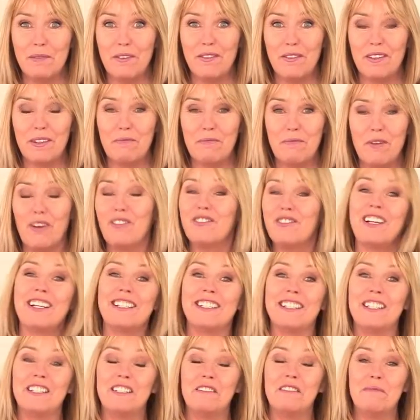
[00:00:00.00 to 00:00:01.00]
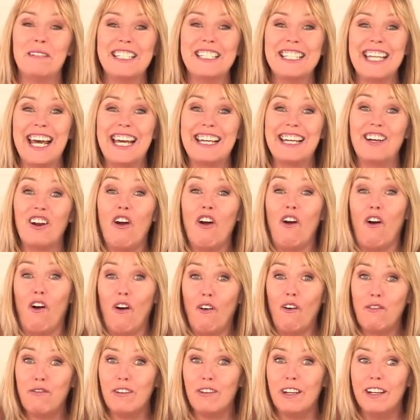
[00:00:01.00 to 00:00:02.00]
some of the projects that have been taken
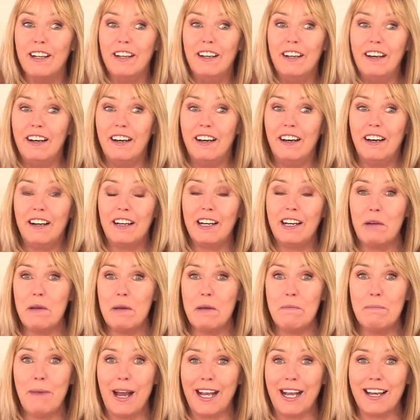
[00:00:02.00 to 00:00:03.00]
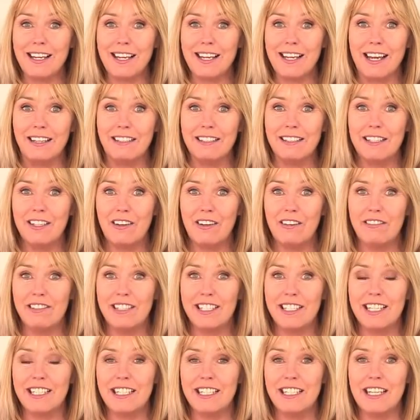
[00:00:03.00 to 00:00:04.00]
off are coming back again. You're
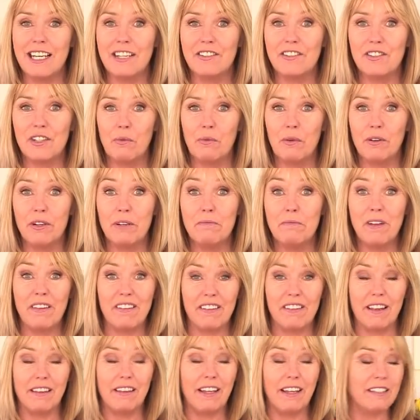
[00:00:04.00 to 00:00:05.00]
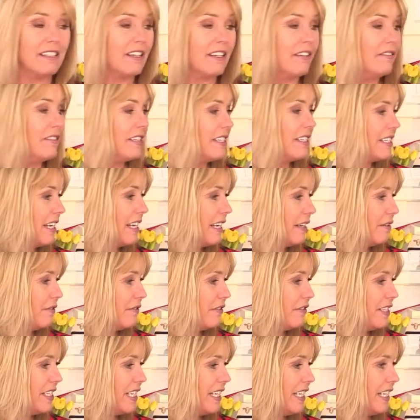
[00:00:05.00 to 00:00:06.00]
going to get an extra one a month, and that's going to stay
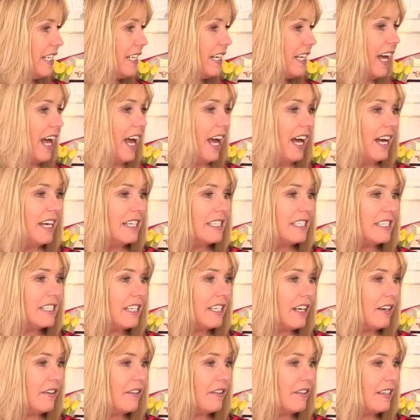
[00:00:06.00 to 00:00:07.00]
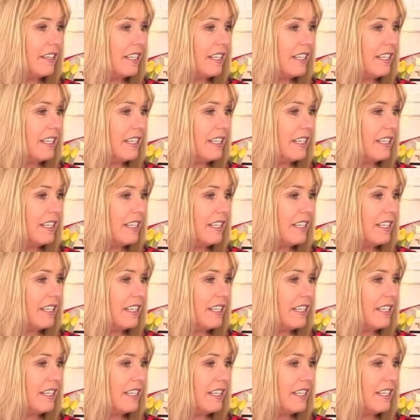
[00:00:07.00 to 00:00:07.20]
for a year. So